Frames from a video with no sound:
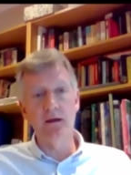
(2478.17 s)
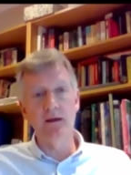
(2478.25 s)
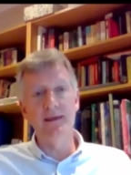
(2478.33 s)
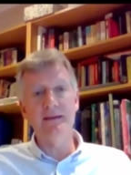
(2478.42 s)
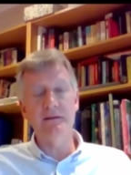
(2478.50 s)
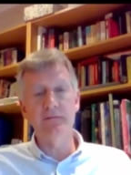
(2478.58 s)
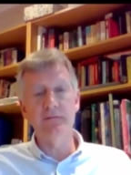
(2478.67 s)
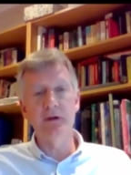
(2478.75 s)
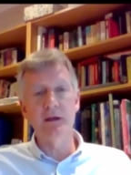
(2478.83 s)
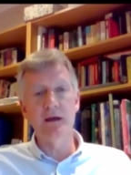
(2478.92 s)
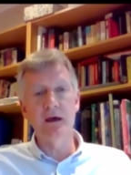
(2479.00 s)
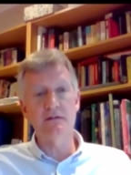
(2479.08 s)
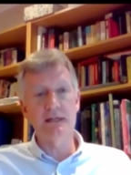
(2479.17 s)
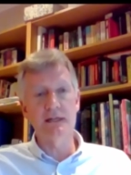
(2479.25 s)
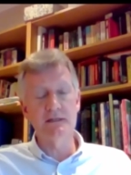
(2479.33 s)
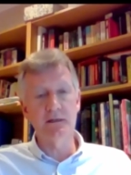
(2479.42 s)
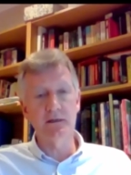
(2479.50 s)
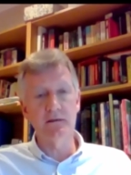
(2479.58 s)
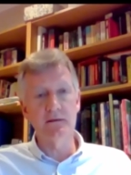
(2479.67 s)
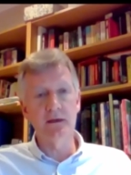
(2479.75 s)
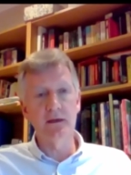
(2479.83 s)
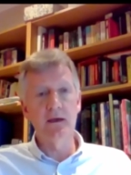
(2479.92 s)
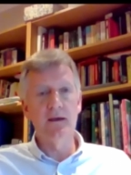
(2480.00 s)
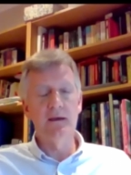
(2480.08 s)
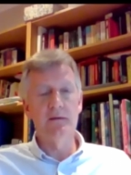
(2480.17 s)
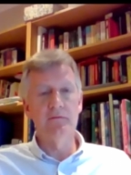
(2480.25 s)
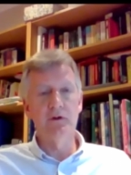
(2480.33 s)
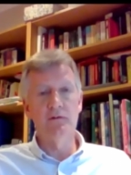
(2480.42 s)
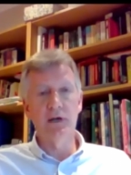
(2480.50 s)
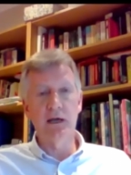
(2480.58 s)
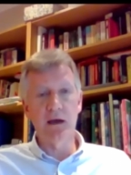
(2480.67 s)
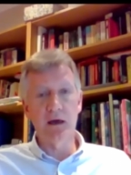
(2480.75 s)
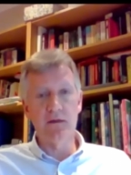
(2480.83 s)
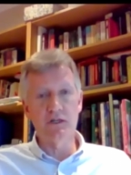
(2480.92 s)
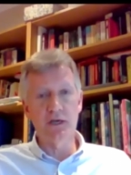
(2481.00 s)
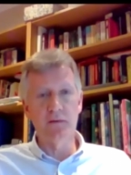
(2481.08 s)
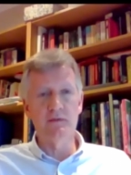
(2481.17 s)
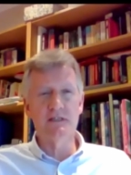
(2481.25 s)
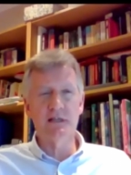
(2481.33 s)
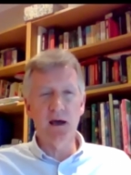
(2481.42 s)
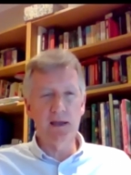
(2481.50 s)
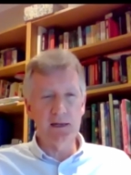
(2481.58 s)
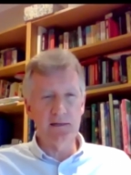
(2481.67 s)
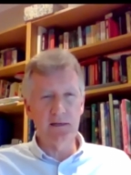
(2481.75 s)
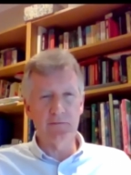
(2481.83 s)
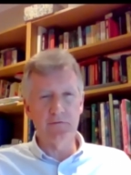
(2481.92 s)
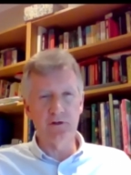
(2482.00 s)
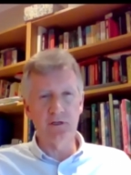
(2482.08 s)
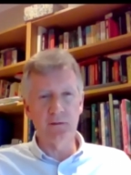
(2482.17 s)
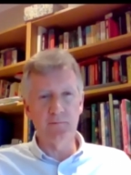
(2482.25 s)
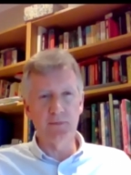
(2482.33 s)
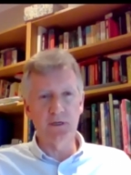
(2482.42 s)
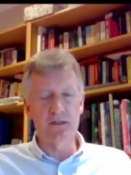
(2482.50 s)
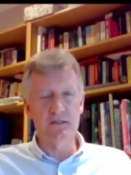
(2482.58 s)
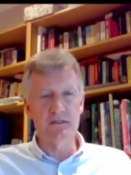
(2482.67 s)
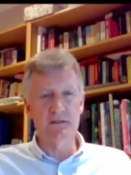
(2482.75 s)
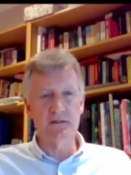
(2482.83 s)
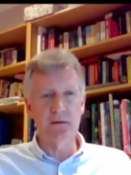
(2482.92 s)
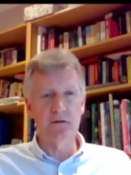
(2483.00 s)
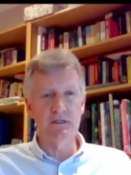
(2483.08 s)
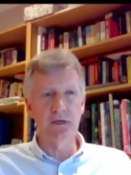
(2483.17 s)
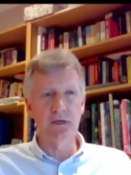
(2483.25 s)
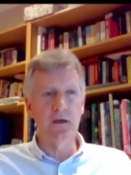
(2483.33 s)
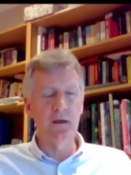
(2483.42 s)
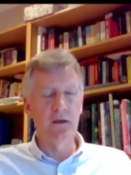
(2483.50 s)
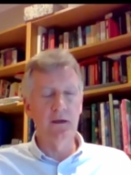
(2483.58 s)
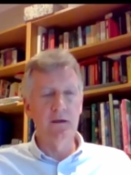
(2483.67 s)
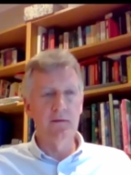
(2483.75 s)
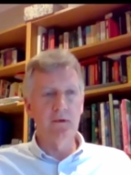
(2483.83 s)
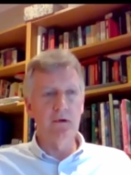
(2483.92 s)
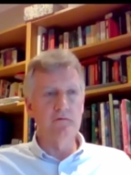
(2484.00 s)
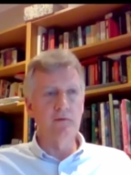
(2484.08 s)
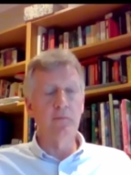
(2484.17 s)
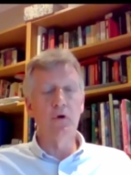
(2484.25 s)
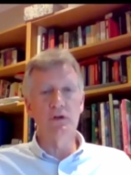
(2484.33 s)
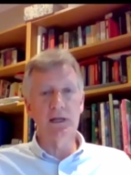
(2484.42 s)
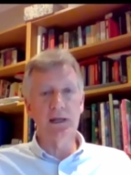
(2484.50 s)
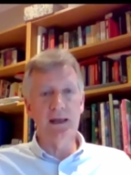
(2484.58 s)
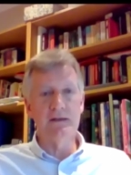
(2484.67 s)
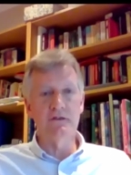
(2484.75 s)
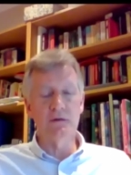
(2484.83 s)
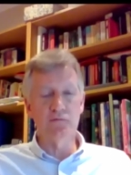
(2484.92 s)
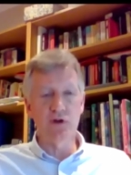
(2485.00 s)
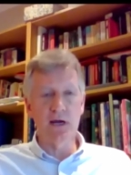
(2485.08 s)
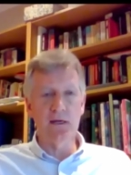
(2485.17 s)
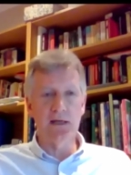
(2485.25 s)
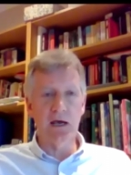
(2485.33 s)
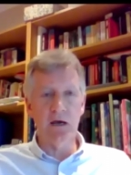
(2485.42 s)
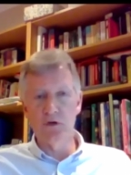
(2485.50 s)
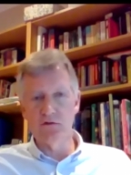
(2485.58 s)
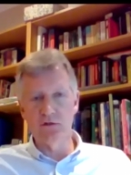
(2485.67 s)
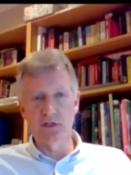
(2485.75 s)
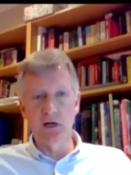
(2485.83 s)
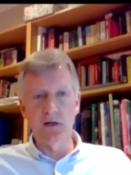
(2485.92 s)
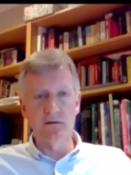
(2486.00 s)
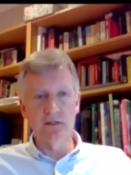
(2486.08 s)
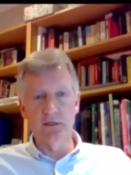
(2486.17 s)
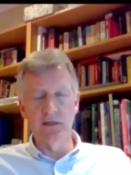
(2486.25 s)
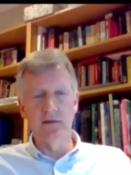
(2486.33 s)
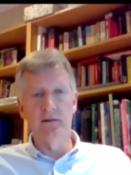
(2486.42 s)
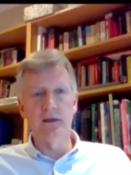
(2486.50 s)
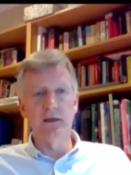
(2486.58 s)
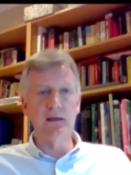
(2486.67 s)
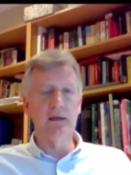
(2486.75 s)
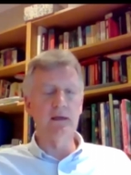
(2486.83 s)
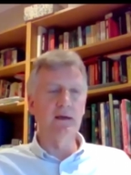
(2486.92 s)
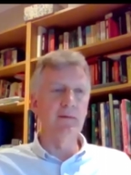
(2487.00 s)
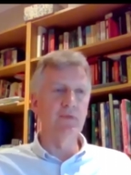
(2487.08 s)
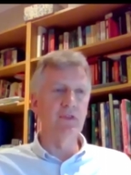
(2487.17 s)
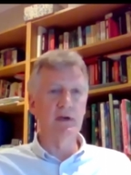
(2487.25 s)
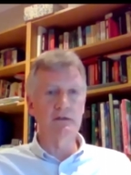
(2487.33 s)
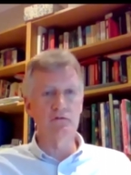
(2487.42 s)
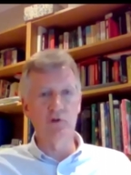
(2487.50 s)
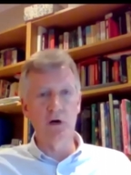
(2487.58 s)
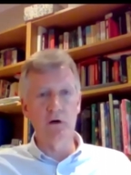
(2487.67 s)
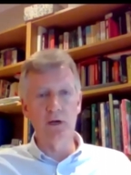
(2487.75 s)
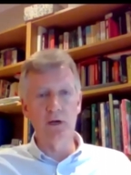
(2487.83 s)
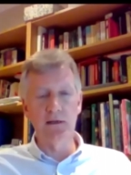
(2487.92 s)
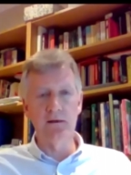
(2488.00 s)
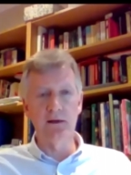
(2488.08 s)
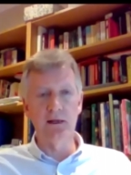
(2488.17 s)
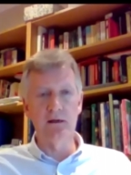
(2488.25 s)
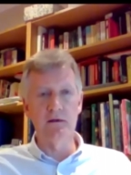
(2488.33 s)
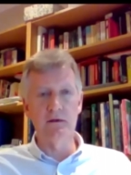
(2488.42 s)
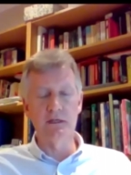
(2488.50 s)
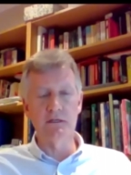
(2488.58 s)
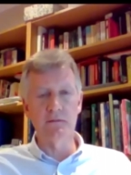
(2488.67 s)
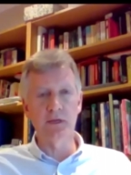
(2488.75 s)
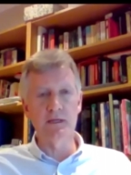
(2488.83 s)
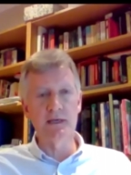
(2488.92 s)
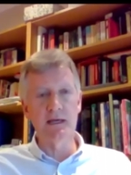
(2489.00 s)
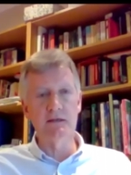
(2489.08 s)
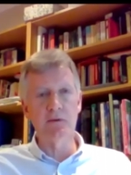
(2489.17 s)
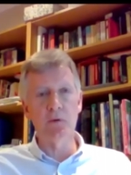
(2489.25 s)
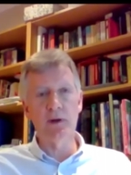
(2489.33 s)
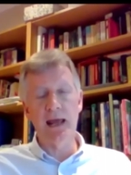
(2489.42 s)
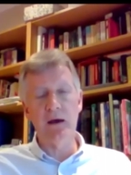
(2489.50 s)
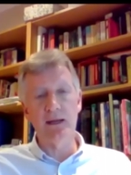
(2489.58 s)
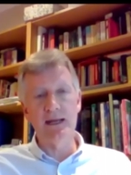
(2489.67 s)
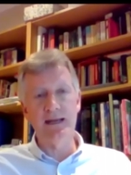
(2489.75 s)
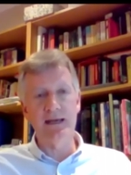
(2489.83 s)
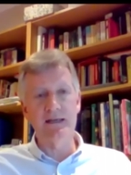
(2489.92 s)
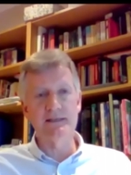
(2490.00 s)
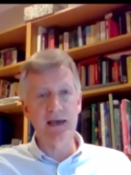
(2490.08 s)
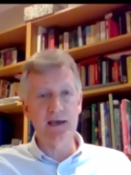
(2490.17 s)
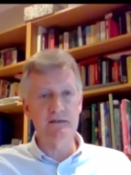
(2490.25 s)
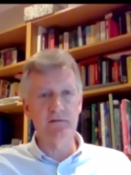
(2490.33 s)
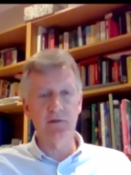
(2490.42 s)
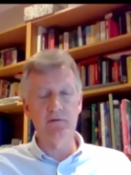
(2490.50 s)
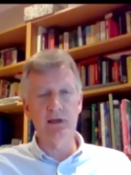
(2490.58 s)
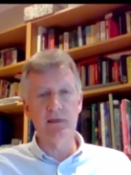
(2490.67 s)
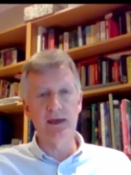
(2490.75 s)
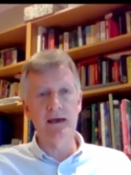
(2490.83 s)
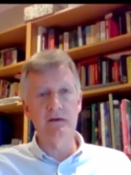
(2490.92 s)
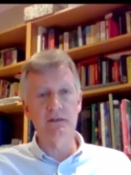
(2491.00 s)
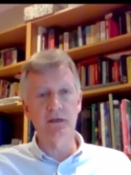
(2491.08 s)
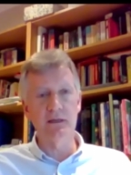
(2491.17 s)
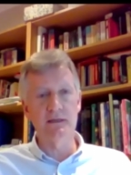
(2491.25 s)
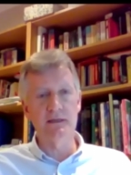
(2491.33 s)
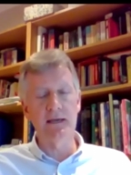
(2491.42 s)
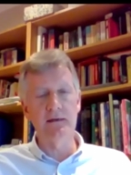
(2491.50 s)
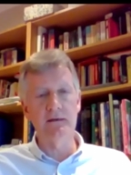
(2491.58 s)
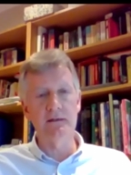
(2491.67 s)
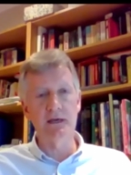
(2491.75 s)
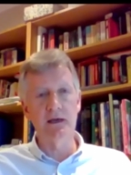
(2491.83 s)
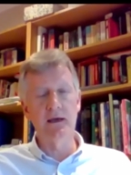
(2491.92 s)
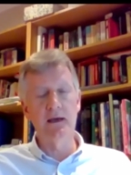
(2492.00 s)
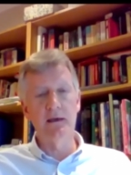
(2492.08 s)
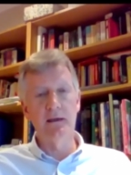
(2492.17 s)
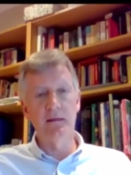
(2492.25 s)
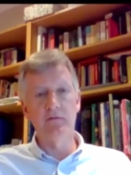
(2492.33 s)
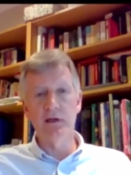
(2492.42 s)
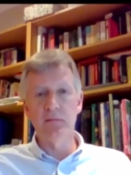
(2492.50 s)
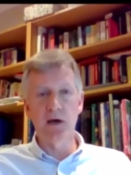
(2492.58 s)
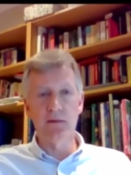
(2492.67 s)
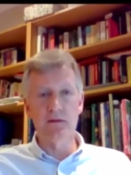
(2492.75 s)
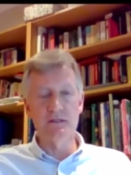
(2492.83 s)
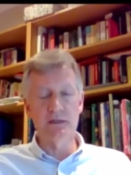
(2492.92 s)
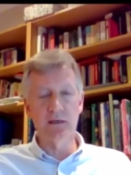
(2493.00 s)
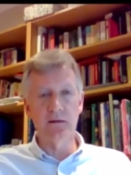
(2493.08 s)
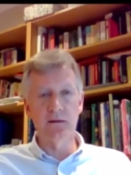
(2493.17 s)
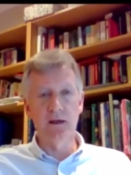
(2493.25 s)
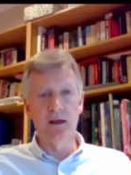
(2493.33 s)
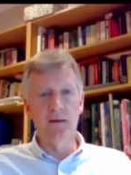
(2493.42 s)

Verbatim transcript: yet another incident involving another ship, slightly different, because there was reportedly an engine breakdown, which resulted in the vessel rolling and losing some containers. But we're now in excess of 3,000 containers in 3 months, and